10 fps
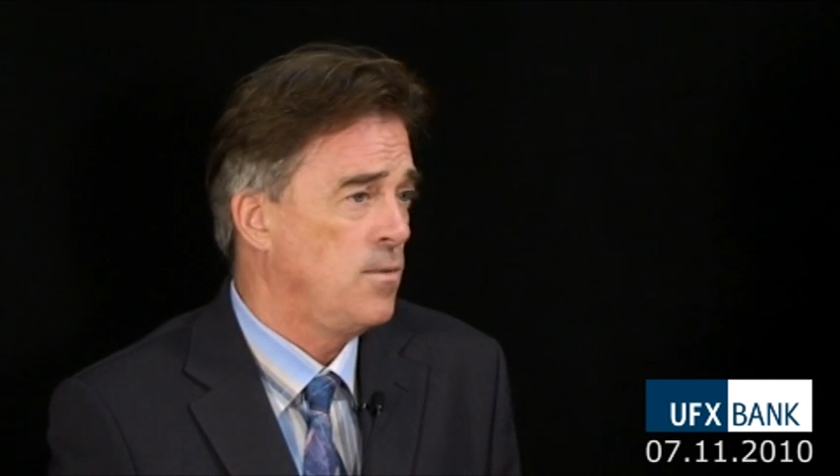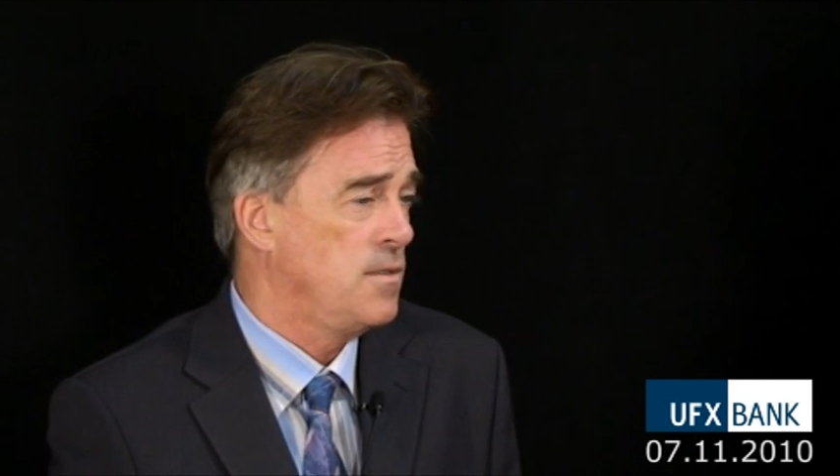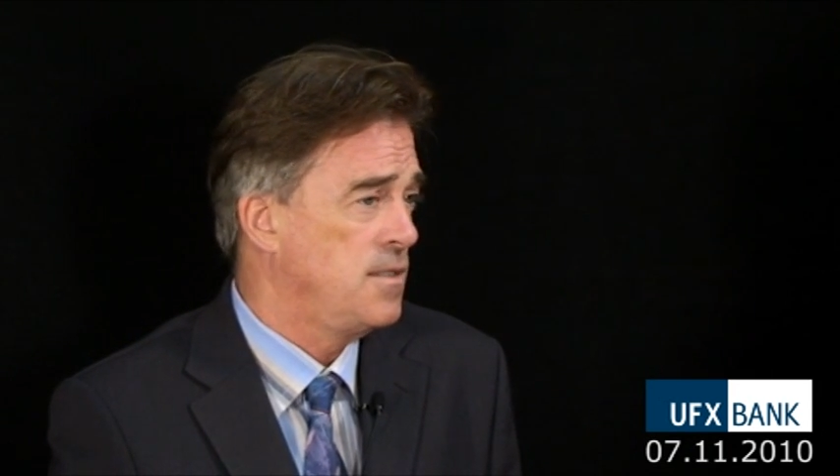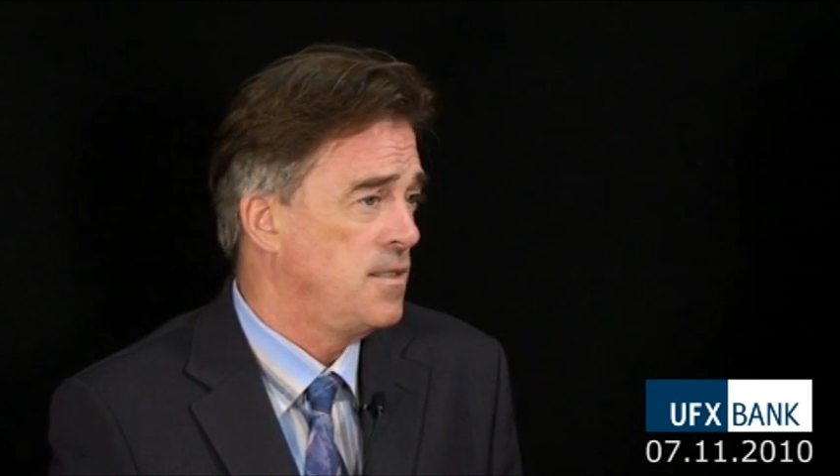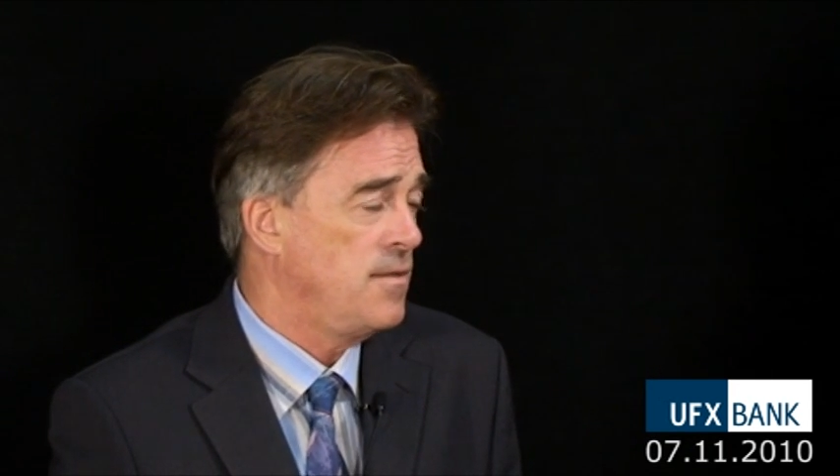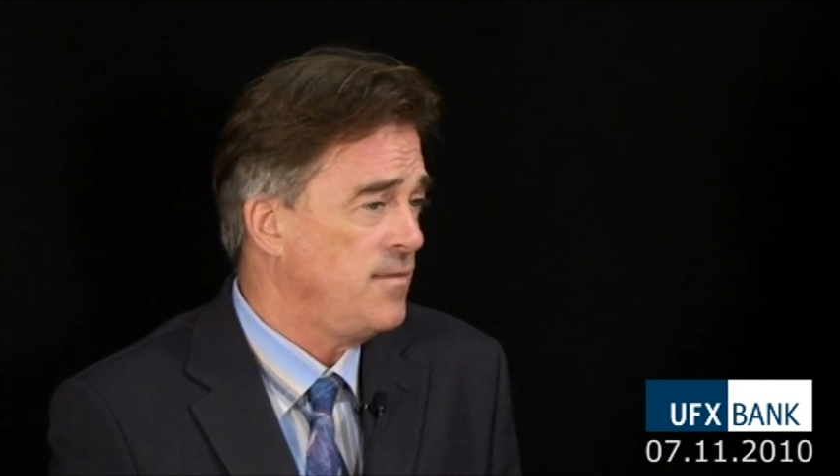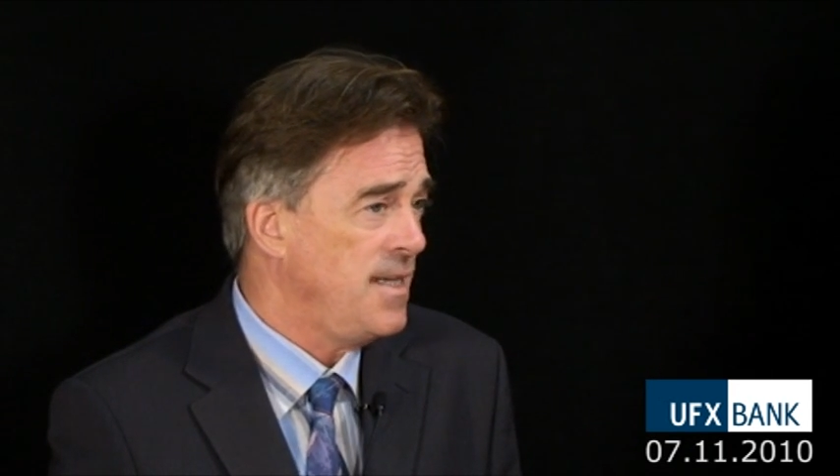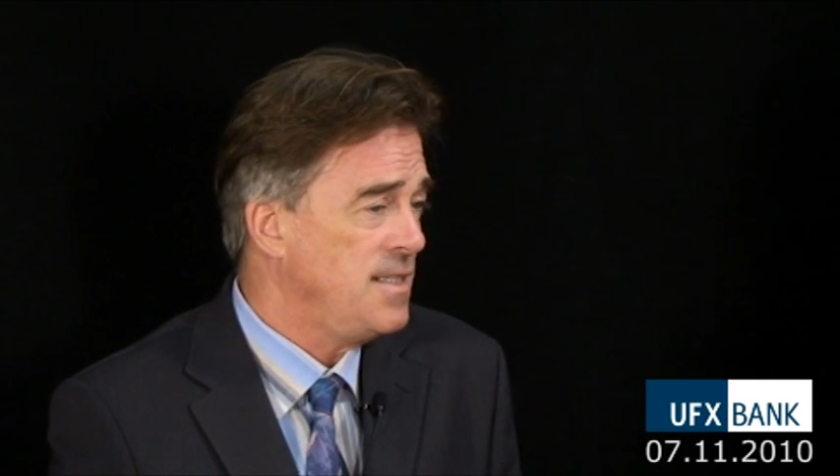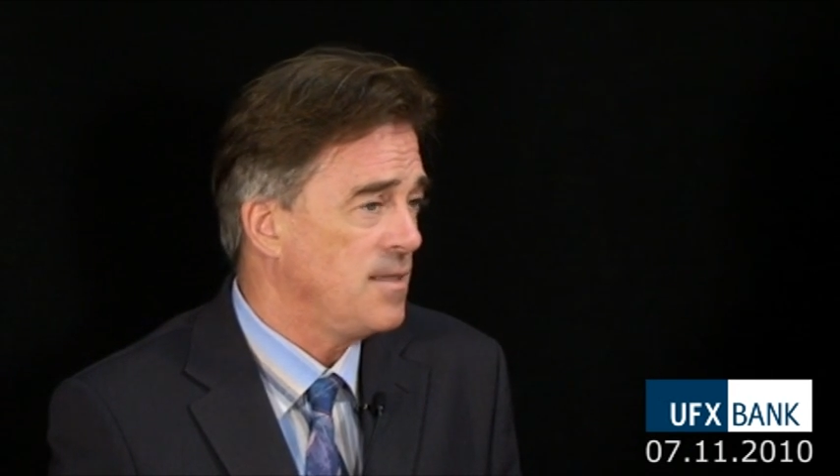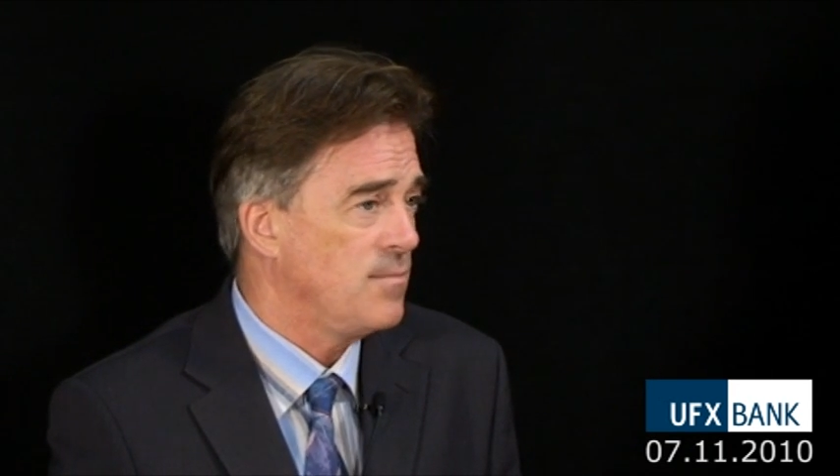quantitative
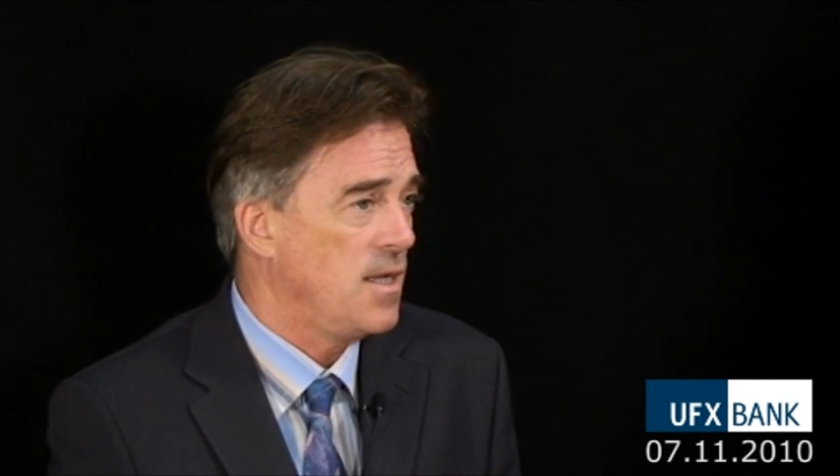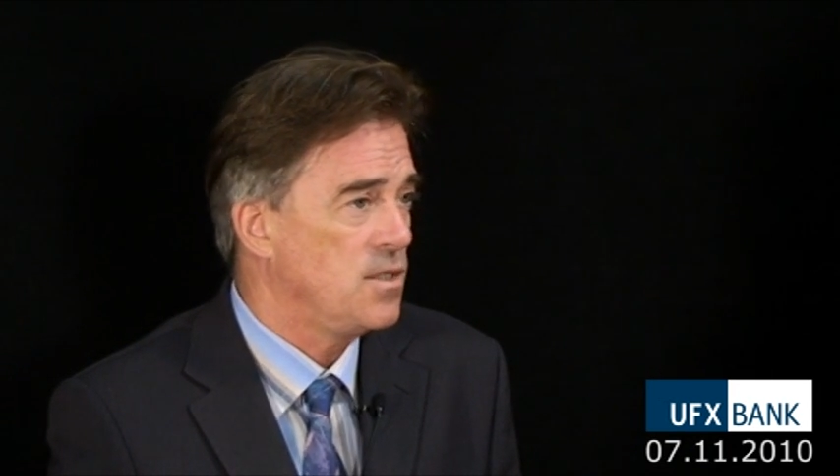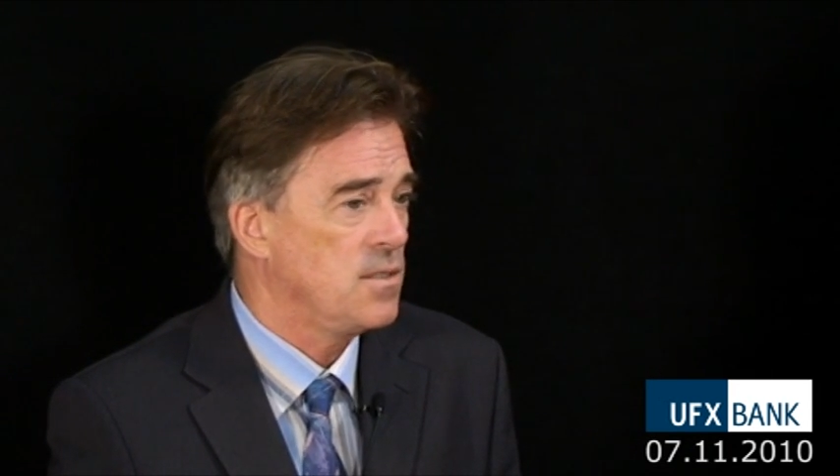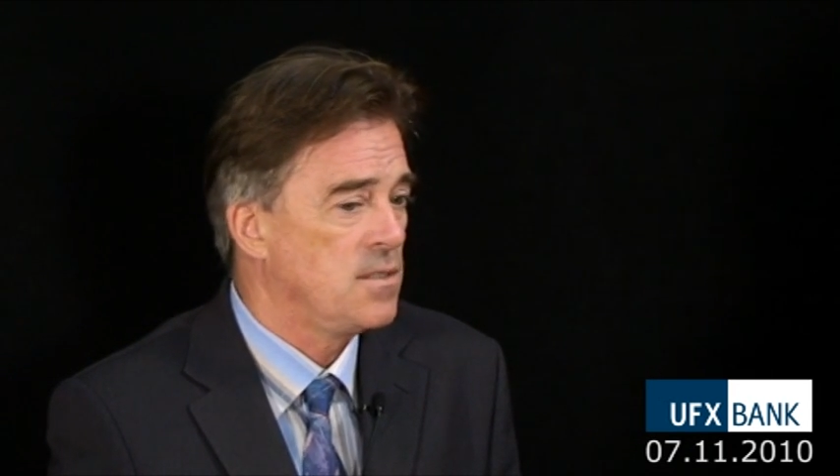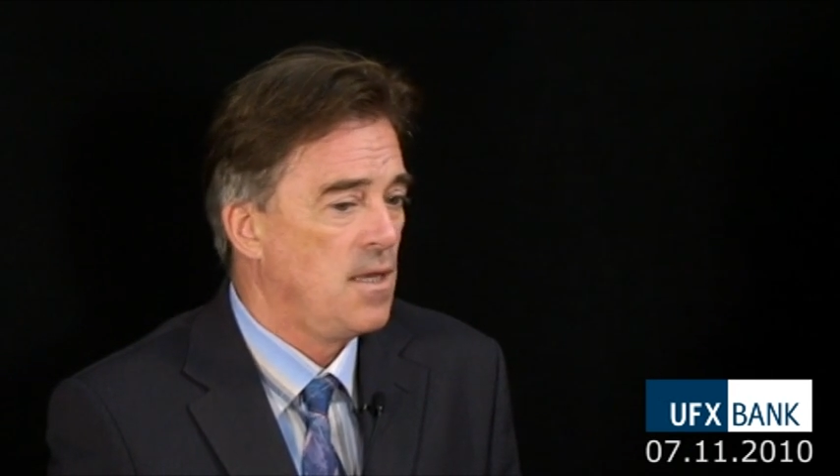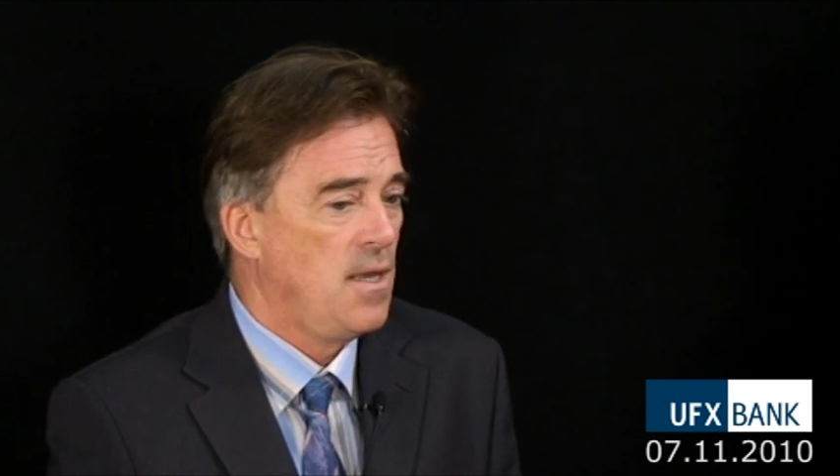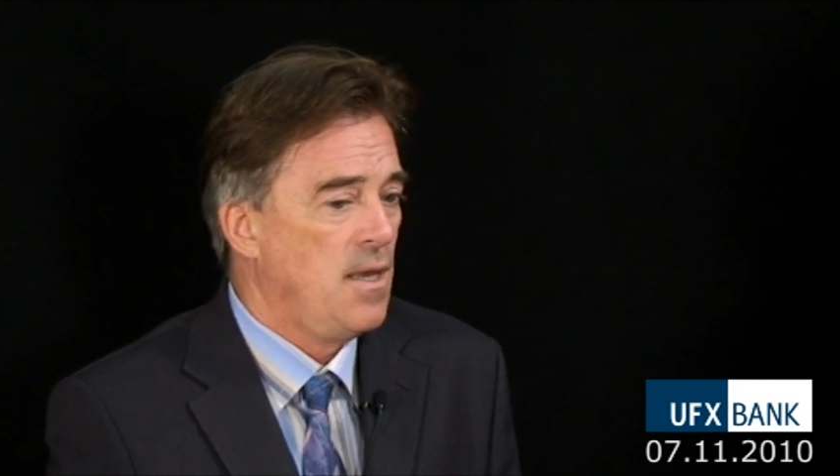easing measures.